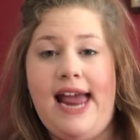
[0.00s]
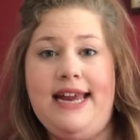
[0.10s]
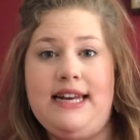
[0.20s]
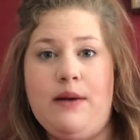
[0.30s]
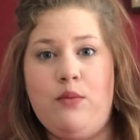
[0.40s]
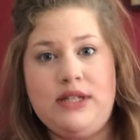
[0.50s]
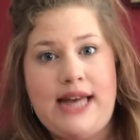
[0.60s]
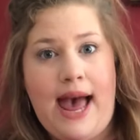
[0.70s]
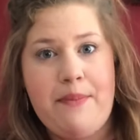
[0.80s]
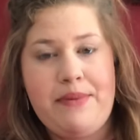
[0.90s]
and
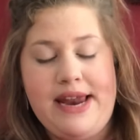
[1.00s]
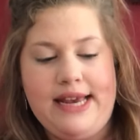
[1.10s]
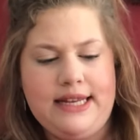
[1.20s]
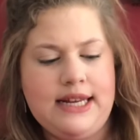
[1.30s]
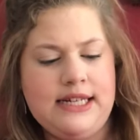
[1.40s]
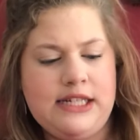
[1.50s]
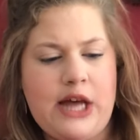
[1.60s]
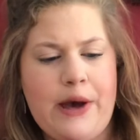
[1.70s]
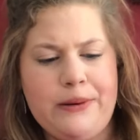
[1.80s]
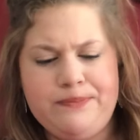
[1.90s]
what's happening.
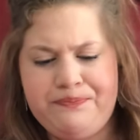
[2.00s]
So